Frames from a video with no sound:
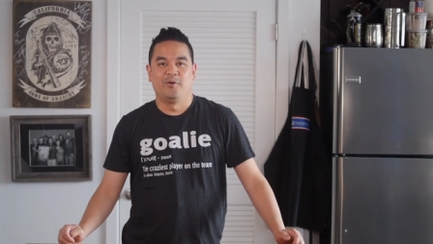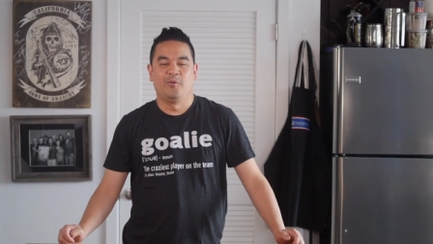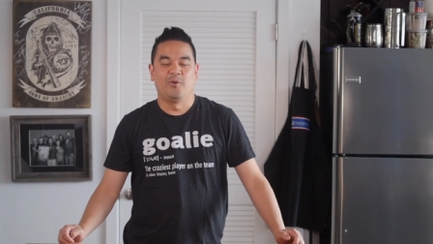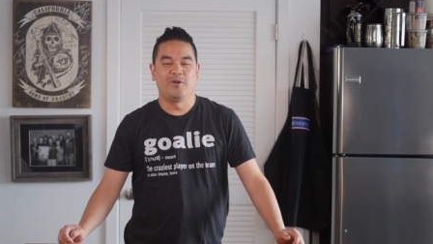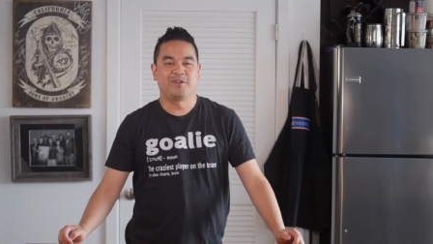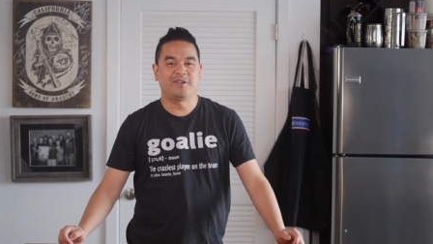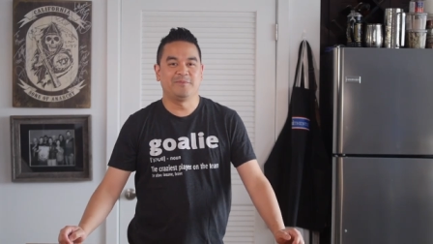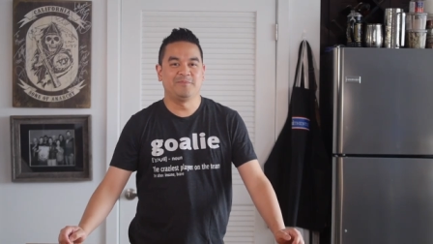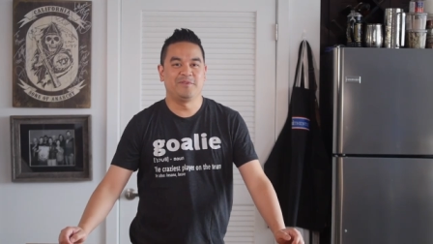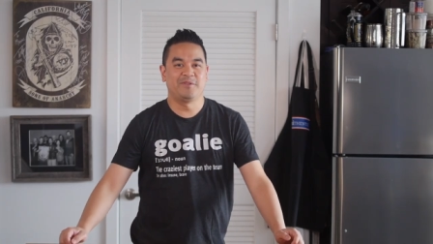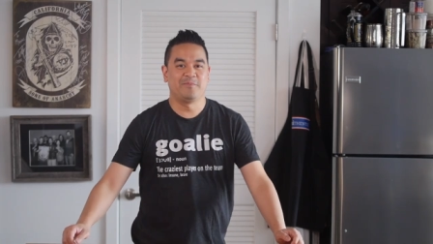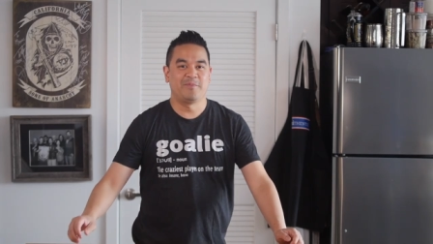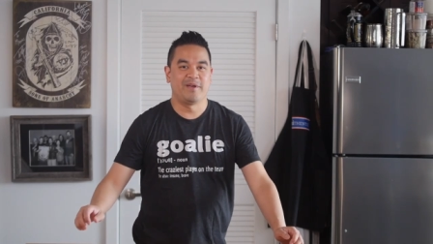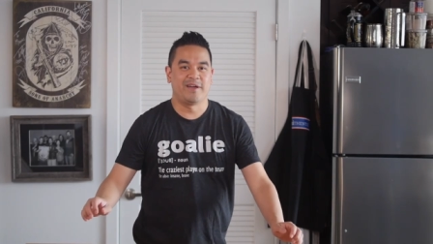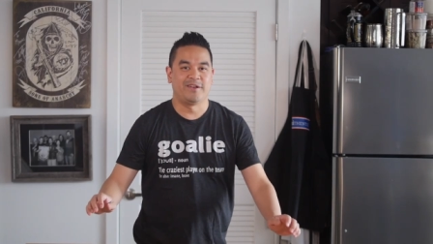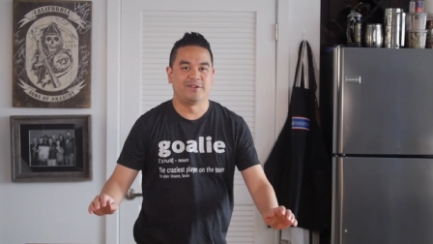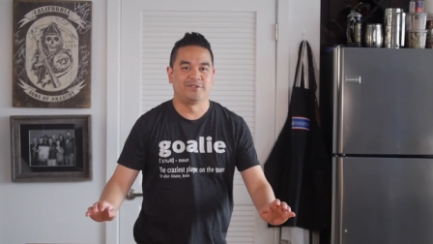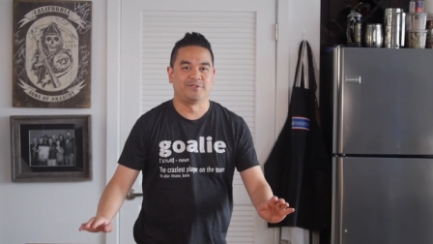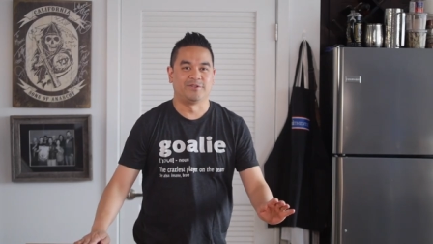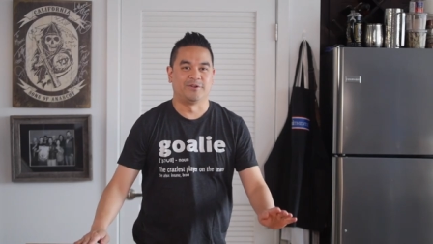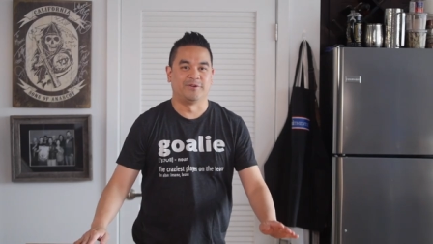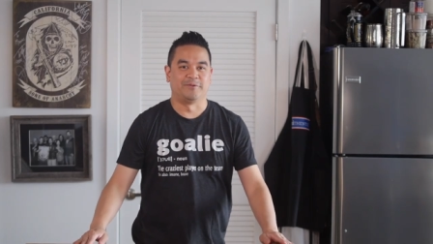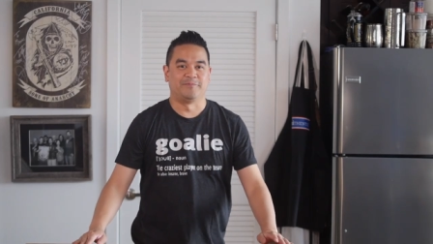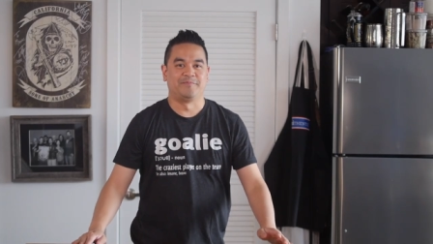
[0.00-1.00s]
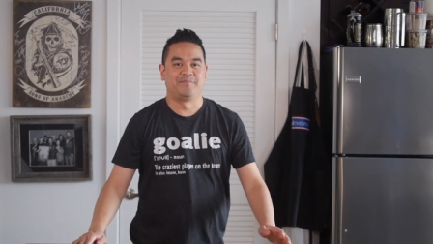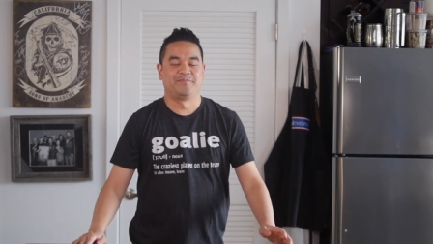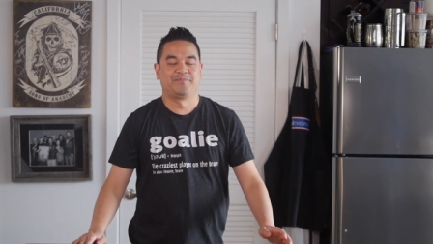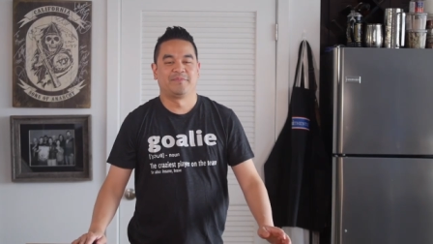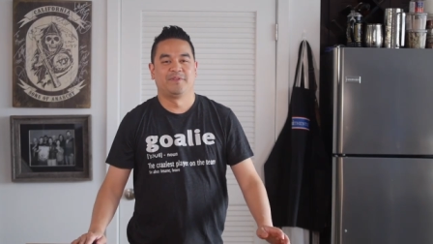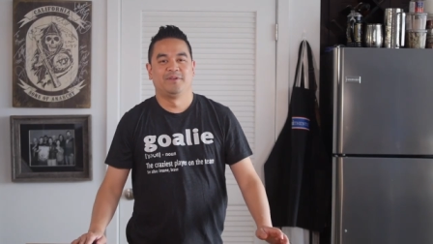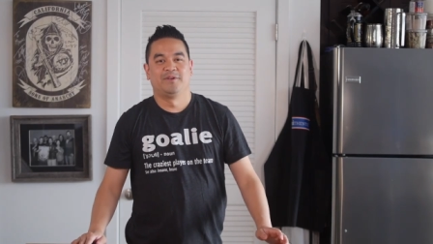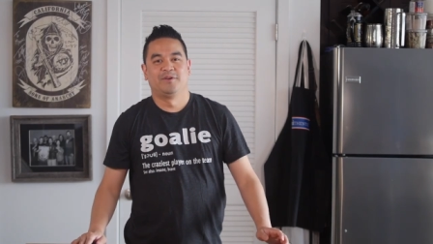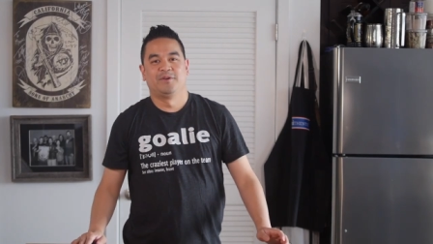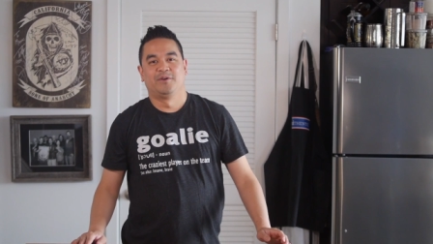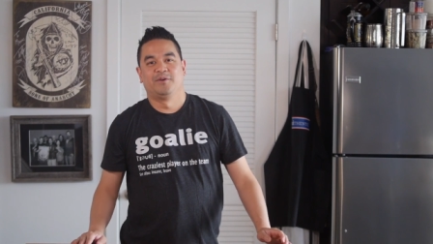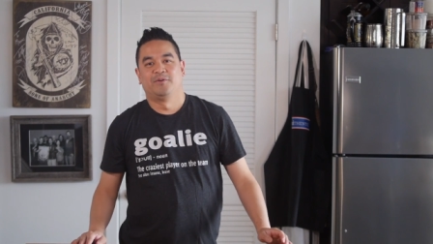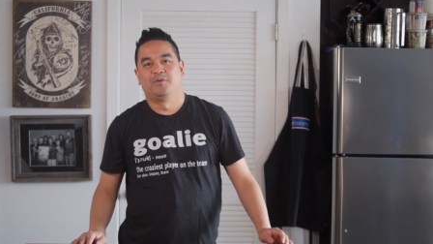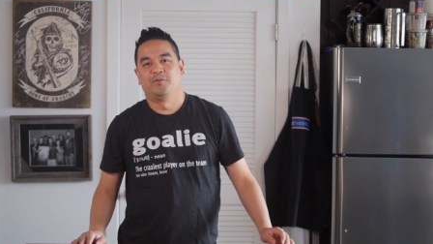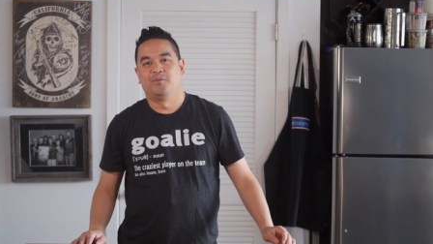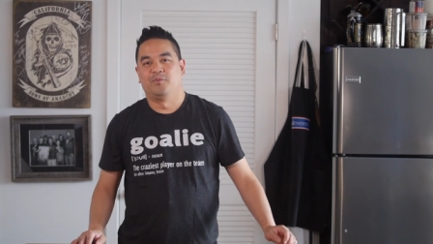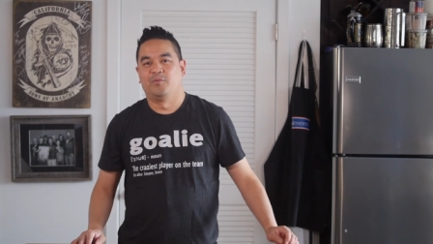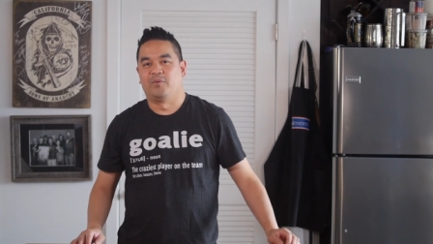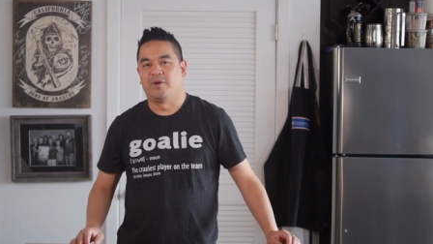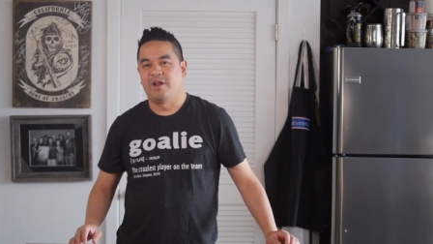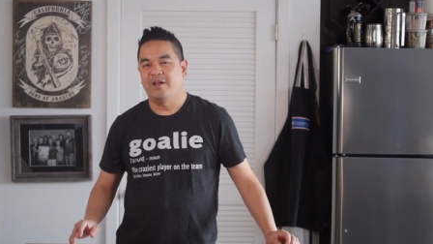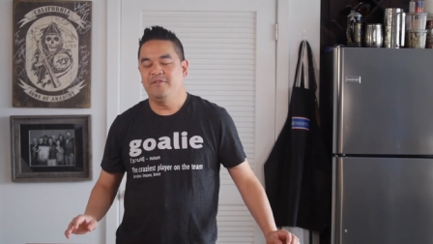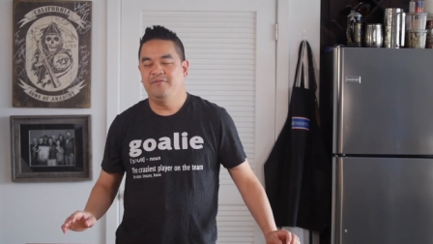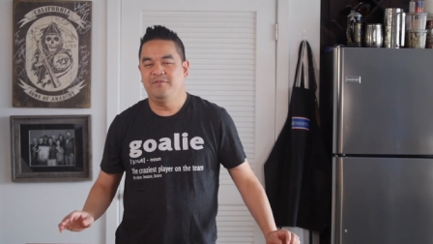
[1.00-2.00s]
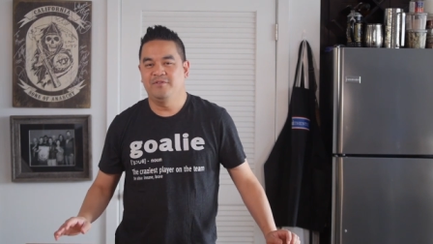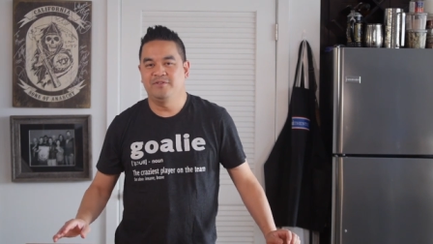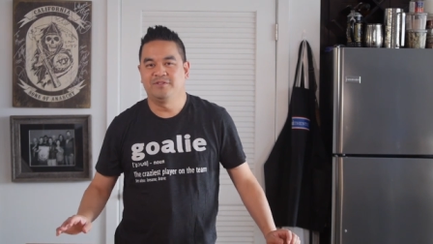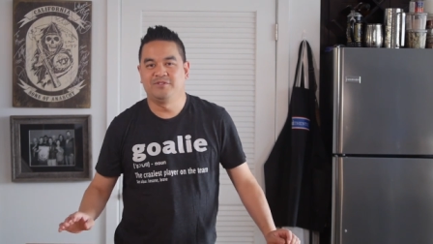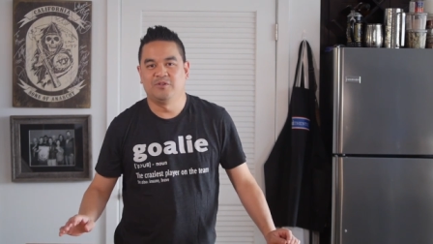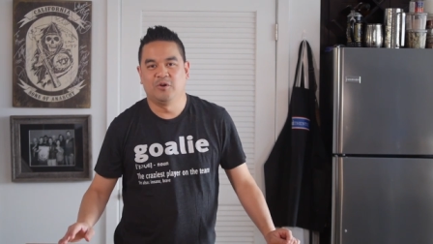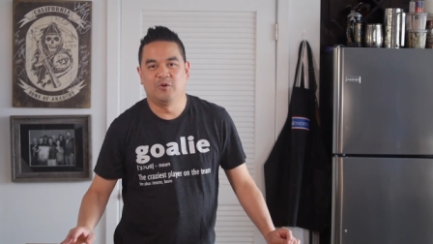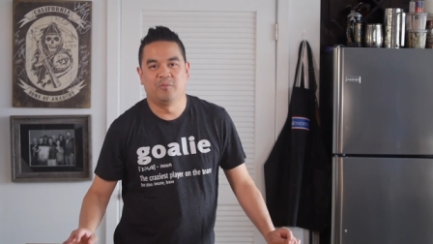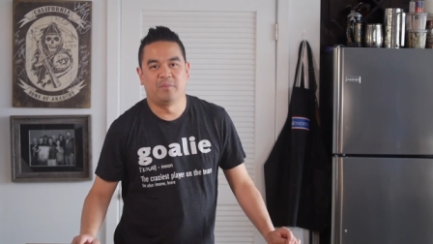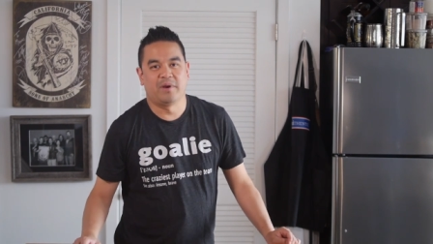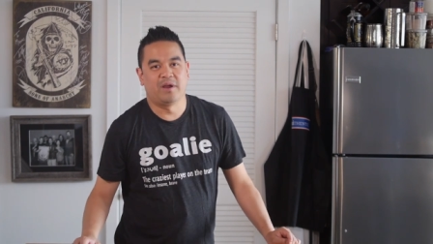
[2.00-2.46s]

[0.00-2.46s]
Welcome to The Manus Show. When I first told